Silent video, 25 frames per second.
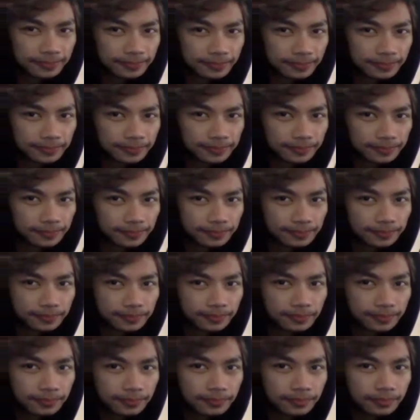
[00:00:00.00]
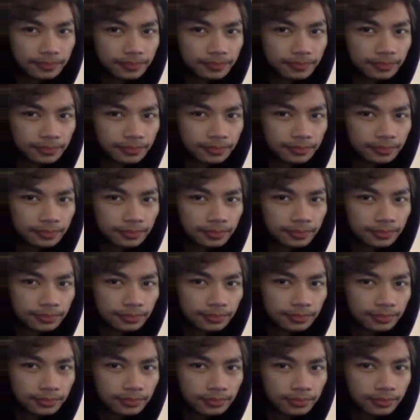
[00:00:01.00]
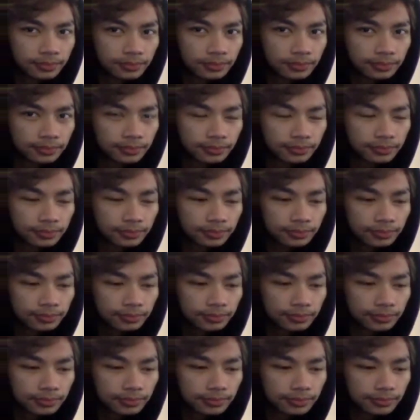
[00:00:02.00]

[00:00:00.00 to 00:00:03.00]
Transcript: The person shown says nothing.